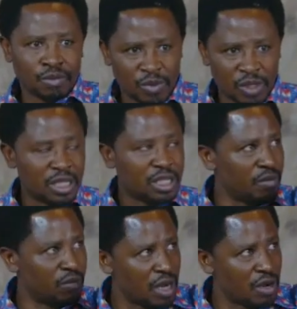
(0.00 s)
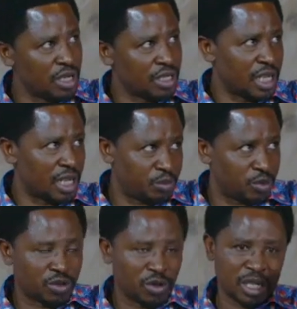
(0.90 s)
the same language they
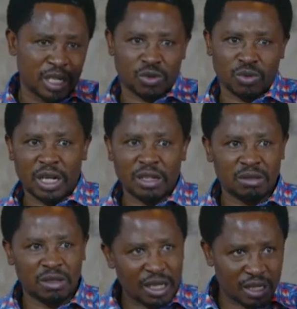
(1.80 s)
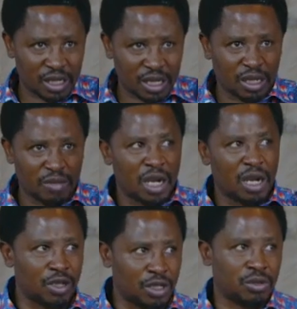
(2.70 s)
put on this one. That is the same
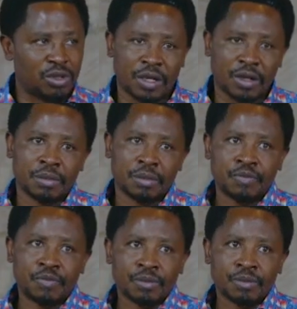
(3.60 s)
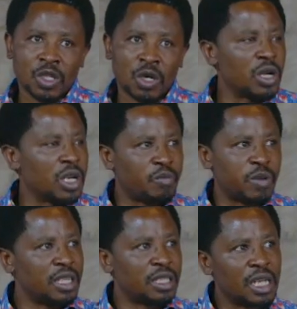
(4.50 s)
language you see. All the
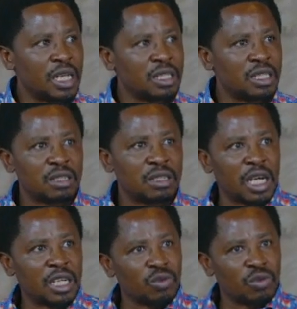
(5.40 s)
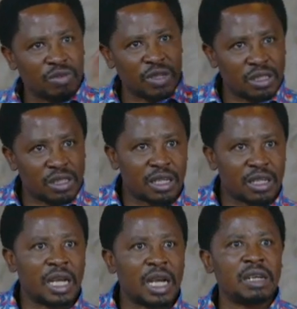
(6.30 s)
places that we visited there.